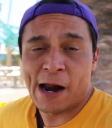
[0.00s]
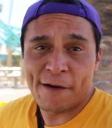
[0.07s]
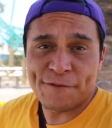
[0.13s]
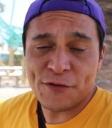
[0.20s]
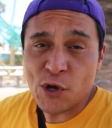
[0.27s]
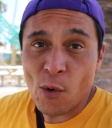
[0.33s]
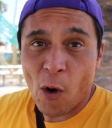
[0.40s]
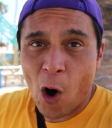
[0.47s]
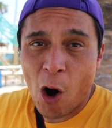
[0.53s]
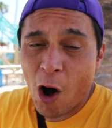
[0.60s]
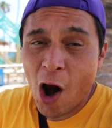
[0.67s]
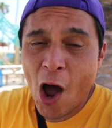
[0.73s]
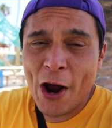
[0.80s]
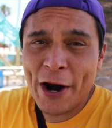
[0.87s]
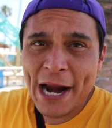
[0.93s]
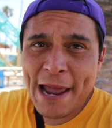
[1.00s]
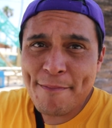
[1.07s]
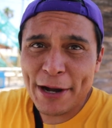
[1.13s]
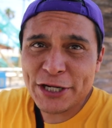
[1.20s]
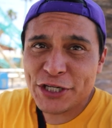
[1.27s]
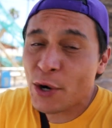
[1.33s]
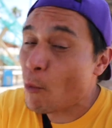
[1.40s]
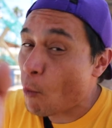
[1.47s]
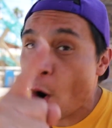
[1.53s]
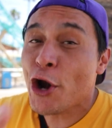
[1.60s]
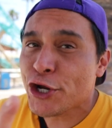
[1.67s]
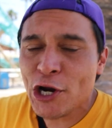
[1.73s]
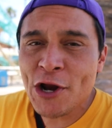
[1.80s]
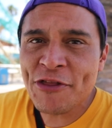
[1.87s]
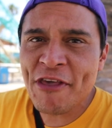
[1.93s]
Now, if you are on a budget,
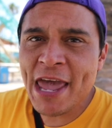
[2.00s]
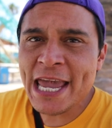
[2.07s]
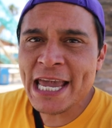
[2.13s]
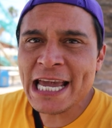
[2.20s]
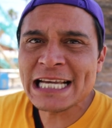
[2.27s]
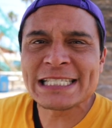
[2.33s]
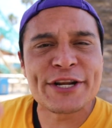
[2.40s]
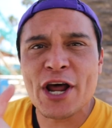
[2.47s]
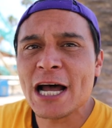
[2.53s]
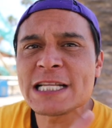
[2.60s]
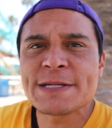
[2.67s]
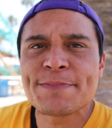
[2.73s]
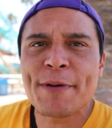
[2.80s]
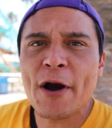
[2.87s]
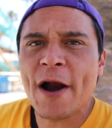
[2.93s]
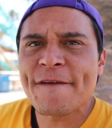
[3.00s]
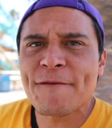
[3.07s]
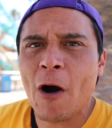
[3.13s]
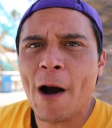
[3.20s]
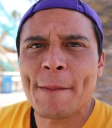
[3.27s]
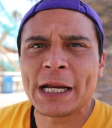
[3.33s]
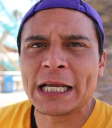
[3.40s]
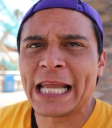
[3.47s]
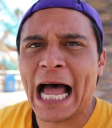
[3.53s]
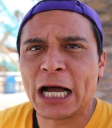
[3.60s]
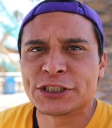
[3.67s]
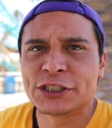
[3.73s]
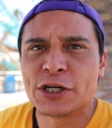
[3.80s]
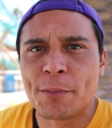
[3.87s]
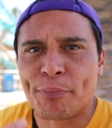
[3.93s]
one good thing is Knott's Berry Farm
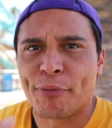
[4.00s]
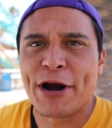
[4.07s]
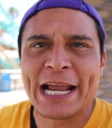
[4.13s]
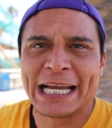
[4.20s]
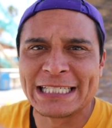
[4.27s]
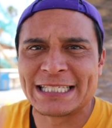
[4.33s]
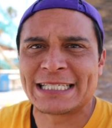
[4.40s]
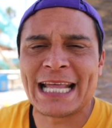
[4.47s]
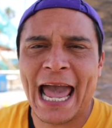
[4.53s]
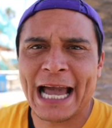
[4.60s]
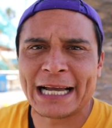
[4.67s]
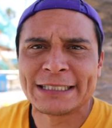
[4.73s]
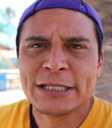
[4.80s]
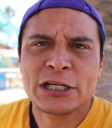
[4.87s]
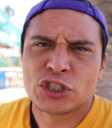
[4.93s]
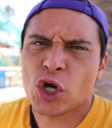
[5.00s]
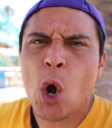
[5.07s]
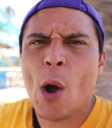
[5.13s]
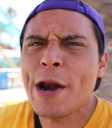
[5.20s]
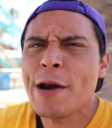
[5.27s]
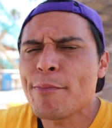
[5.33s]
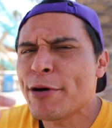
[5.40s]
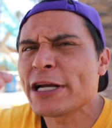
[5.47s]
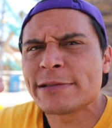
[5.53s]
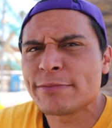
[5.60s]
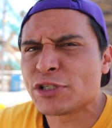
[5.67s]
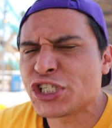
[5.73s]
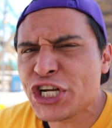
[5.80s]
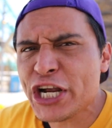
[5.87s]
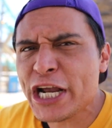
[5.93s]
allows you to bring in snacks. So go ahead and bring in
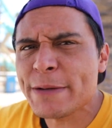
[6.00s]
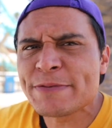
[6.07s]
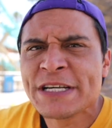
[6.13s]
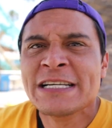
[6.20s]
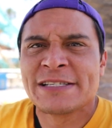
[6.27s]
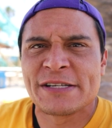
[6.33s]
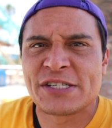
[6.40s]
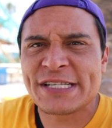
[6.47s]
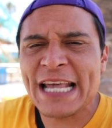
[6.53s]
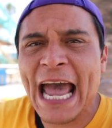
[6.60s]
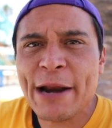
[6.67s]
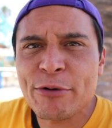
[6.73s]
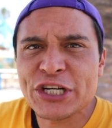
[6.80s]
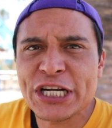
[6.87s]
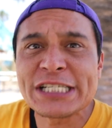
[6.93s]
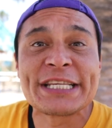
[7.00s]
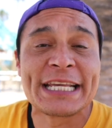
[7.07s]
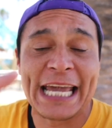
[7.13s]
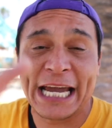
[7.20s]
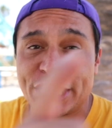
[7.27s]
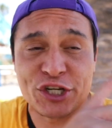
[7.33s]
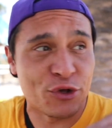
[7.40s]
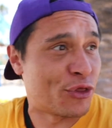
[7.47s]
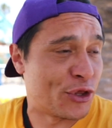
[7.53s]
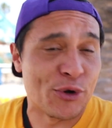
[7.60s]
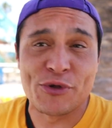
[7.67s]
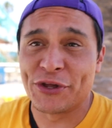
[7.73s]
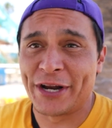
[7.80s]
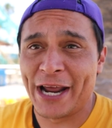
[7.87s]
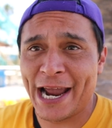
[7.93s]
some chips, some sandwiches to get you
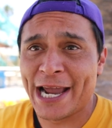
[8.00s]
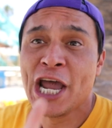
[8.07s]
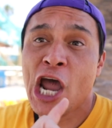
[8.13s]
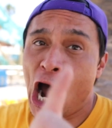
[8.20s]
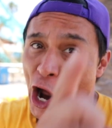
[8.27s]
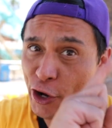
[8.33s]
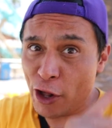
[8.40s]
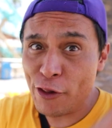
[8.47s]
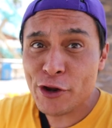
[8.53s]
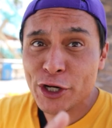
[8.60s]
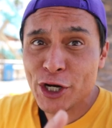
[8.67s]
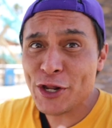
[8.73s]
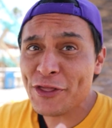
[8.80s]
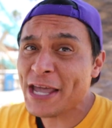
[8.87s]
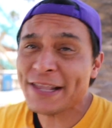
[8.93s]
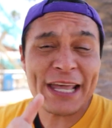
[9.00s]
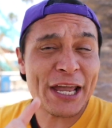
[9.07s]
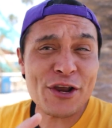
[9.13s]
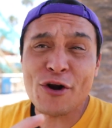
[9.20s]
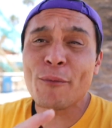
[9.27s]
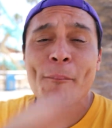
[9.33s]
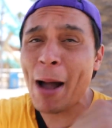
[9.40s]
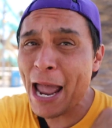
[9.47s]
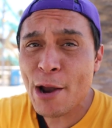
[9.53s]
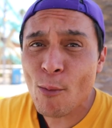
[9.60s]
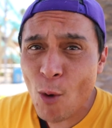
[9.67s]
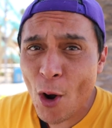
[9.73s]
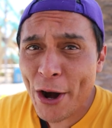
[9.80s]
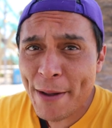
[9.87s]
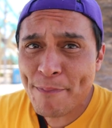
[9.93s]
through the day. Another good thing that you
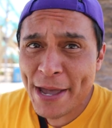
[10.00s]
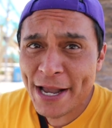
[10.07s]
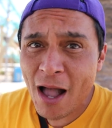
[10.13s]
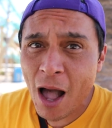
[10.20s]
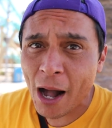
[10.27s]
might want to pick